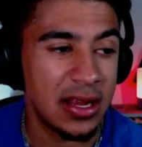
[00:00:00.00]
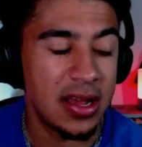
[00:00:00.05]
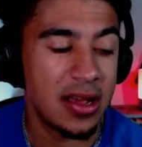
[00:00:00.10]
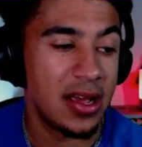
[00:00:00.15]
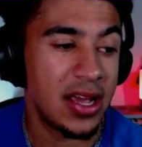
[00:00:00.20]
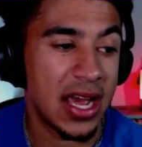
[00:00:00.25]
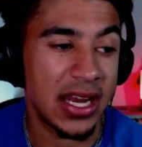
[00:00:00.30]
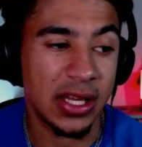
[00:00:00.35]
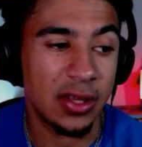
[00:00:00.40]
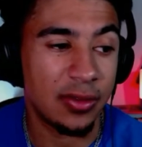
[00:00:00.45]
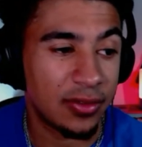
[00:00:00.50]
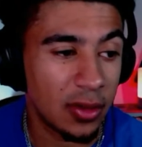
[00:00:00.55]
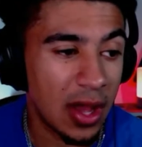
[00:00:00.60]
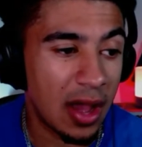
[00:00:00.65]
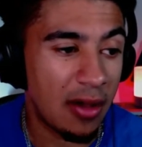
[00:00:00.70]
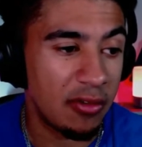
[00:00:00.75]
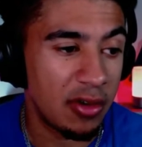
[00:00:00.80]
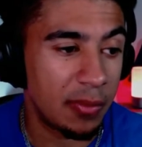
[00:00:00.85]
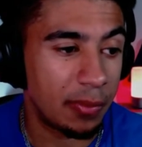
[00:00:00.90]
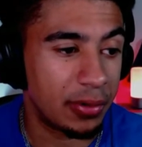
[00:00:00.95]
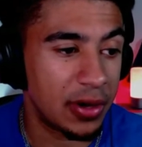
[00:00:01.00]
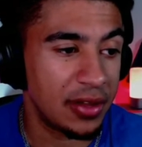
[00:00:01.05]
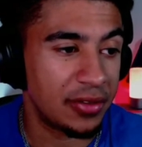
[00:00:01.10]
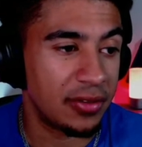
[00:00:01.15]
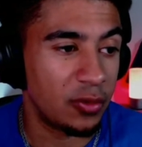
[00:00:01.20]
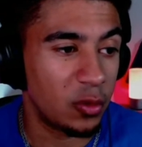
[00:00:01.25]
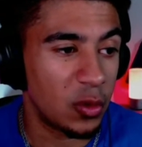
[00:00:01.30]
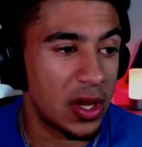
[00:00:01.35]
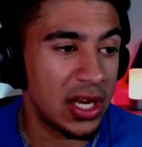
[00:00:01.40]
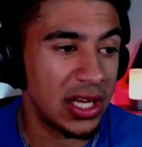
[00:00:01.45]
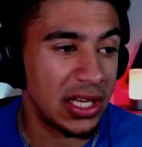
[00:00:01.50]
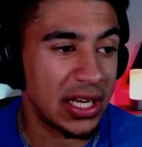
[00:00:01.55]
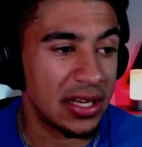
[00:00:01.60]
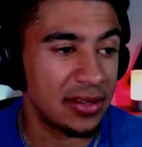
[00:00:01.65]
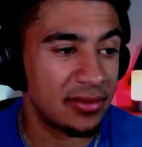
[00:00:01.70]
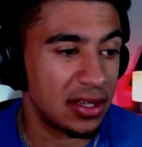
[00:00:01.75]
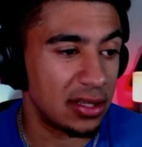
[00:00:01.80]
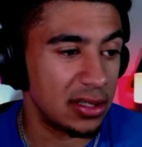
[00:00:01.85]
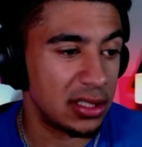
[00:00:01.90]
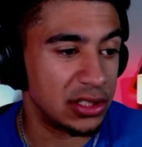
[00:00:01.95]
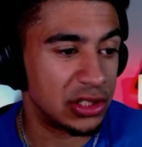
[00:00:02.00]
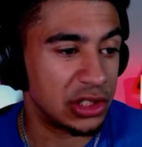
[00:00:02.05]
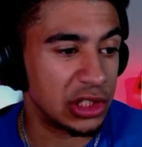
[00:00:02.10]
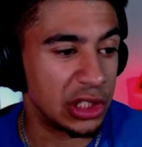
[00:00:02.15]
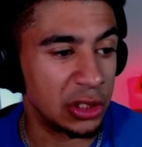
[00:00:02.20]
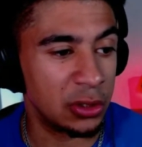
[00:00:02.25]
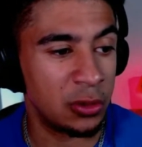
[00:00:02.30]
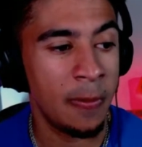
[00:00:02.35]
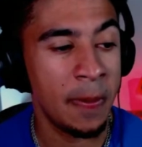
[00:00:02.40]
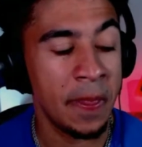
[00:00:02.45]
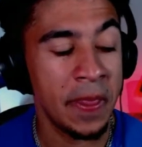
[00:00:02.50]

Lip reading: And you still have an impressive win against LSU.